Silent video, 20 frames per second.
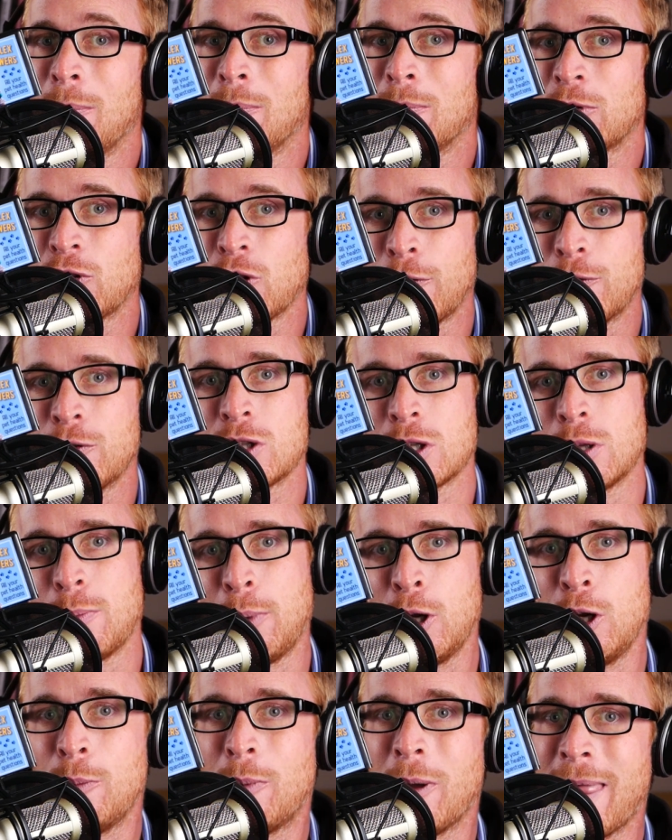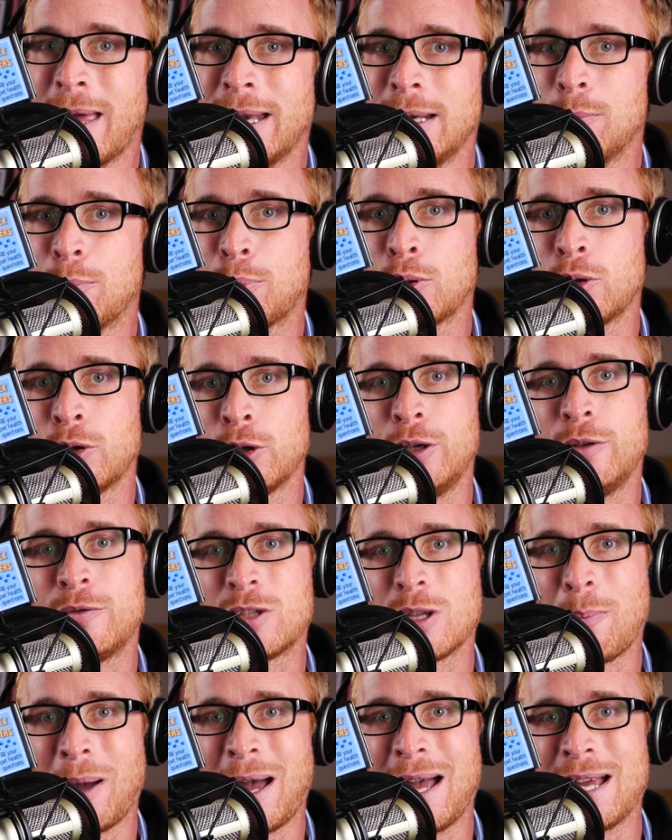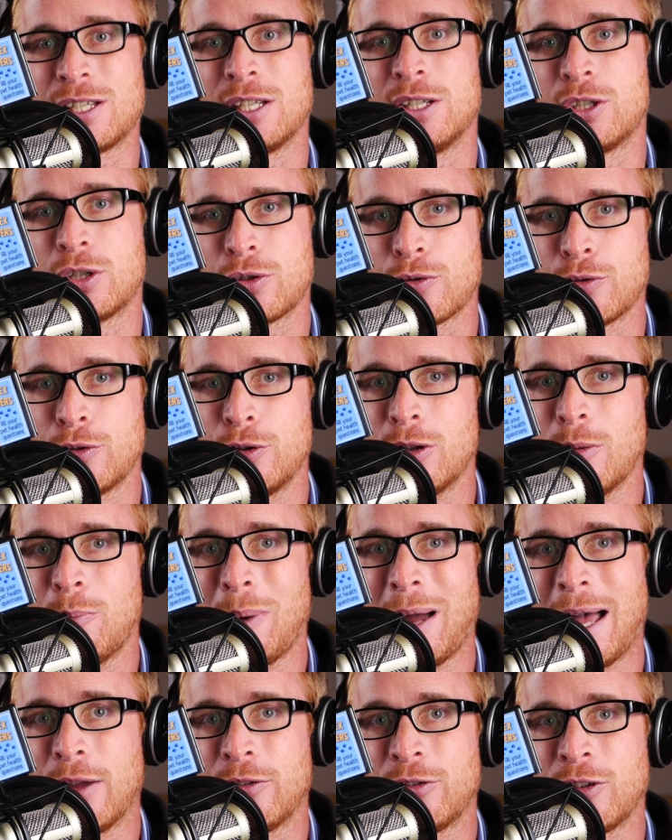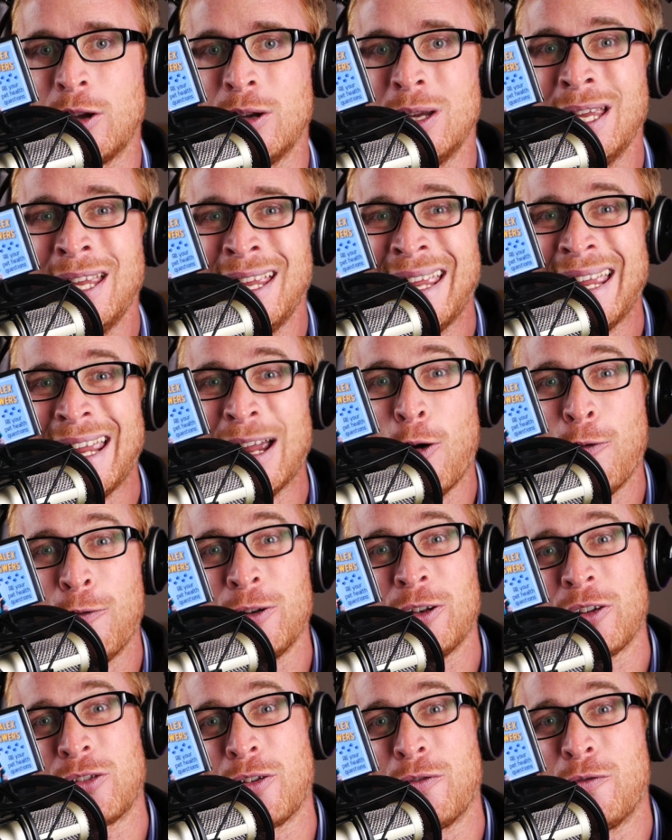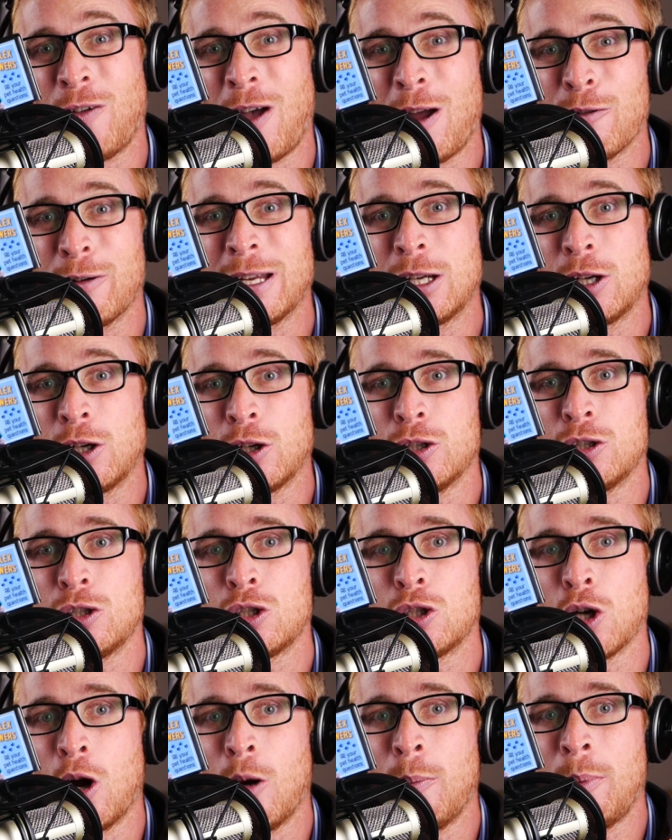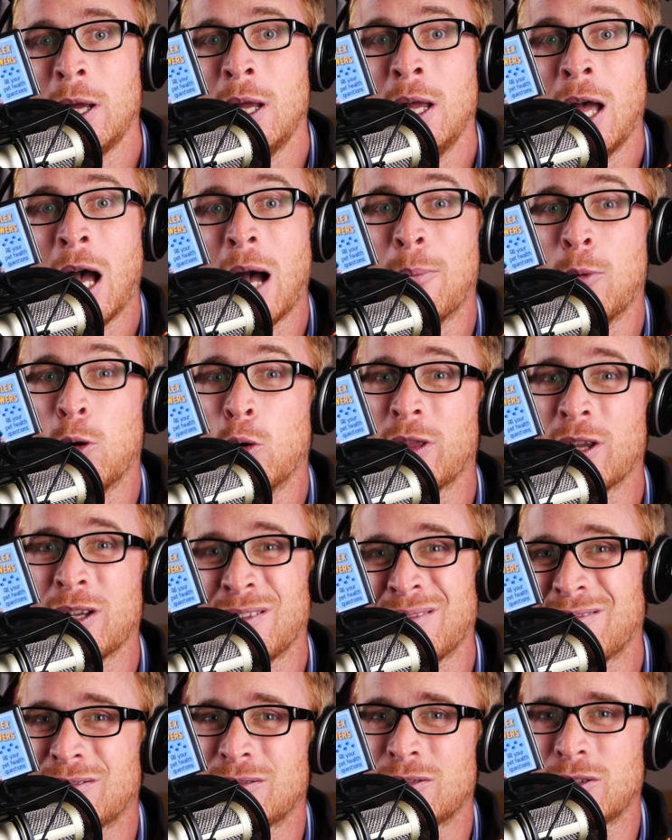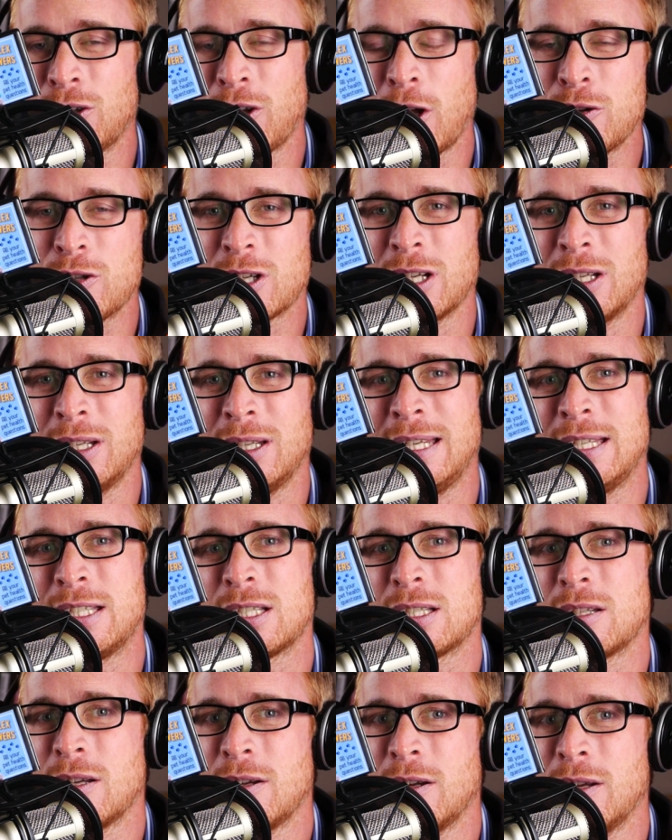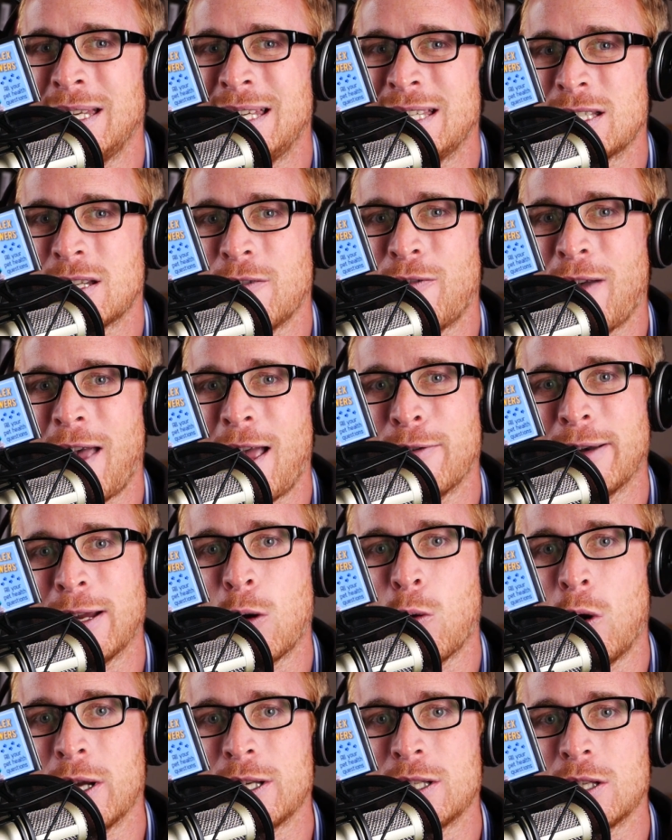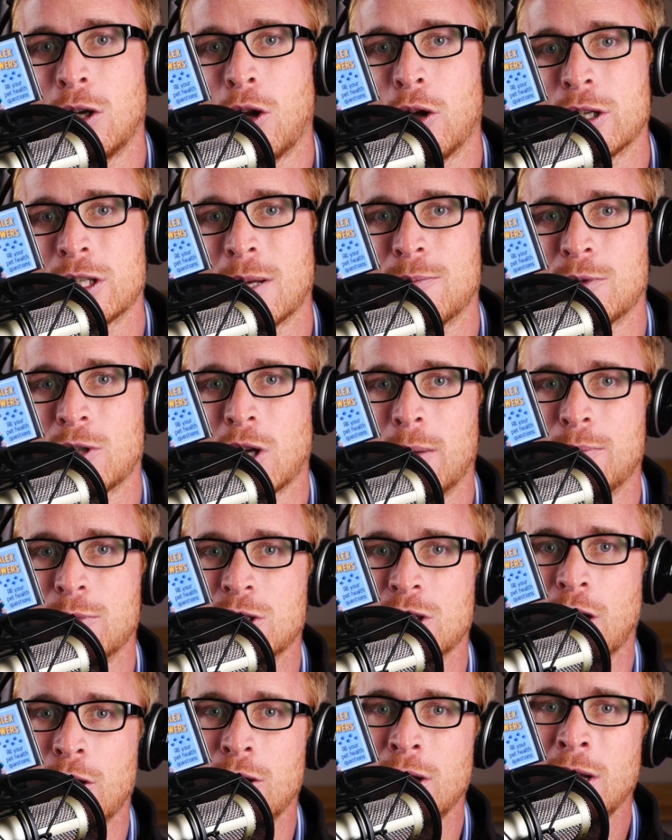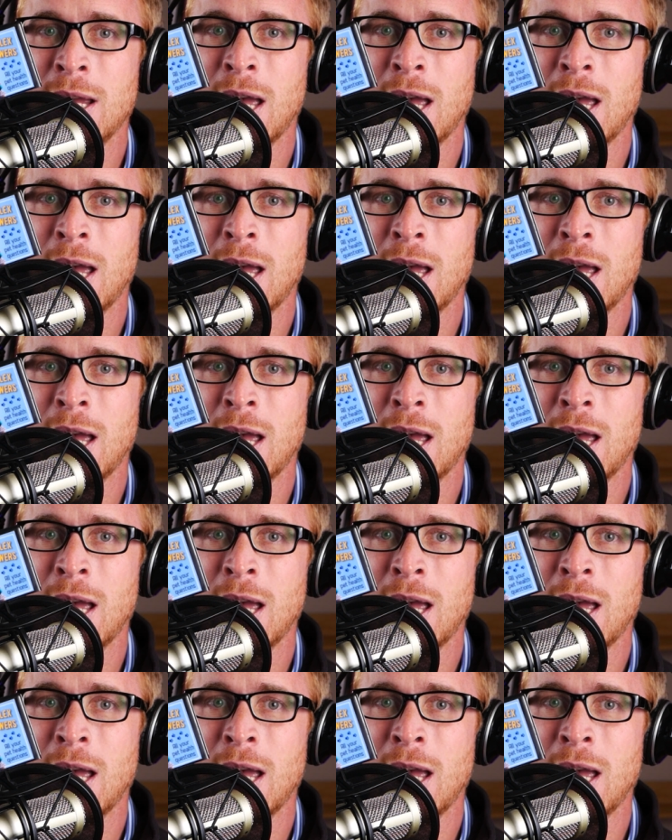softens the poop, and then improves the passage through the bowel. So it often does a very good job, although the dose needs to vary quite a lot sometimes. So